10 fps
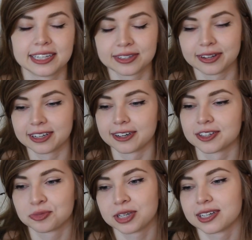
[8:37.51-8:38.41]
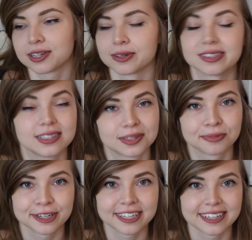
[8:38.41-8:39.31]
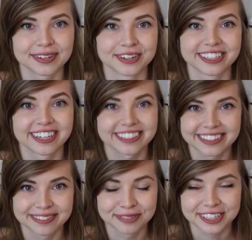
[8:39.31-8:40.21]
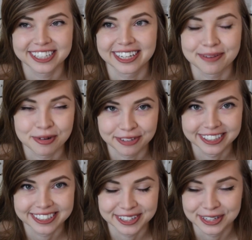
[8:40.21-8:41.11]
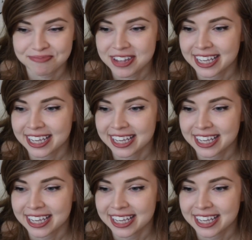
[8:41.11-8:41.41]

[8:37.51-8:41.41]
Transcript: He encouraged me to go see somebody or talk to somebody, like a professional.